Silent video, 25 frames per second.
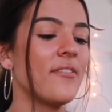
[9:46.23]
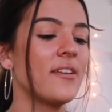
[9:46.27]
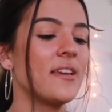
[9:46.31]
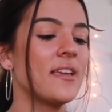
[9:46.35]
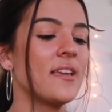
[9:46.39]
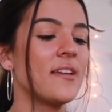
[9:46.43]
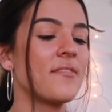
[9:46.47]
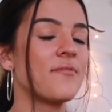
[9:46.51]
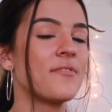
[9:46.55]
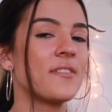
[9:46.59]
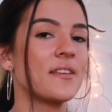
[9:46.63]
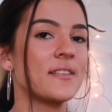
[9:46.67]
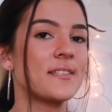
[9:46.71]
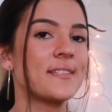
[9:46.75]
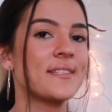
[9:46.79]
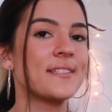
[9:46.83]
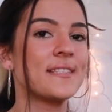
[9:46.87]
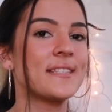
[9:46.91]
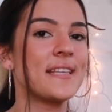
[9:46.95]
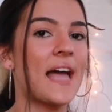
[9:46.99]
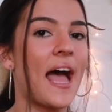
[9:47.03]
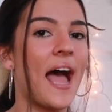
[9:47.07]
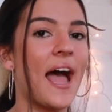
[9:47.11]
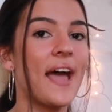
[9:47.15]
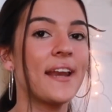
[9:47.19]
any of the
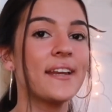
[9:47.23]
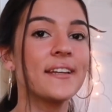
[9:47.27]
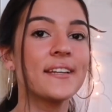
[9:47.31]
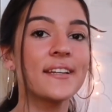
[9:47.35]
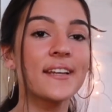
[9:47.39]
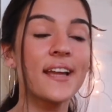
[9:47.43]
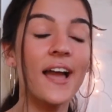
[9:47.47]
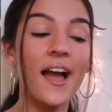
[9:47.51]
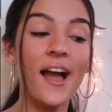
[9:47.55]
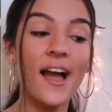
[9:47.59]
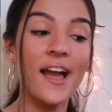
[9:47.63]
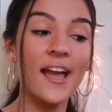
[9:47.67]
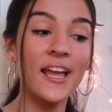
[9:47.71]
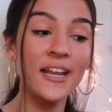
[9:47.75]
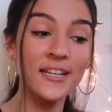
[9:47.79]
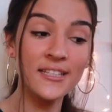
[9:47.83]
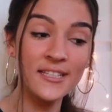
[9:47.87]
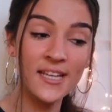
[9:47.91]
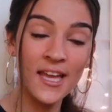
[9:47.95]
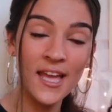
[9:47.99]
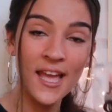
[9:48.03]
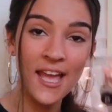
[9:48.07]
satin kind,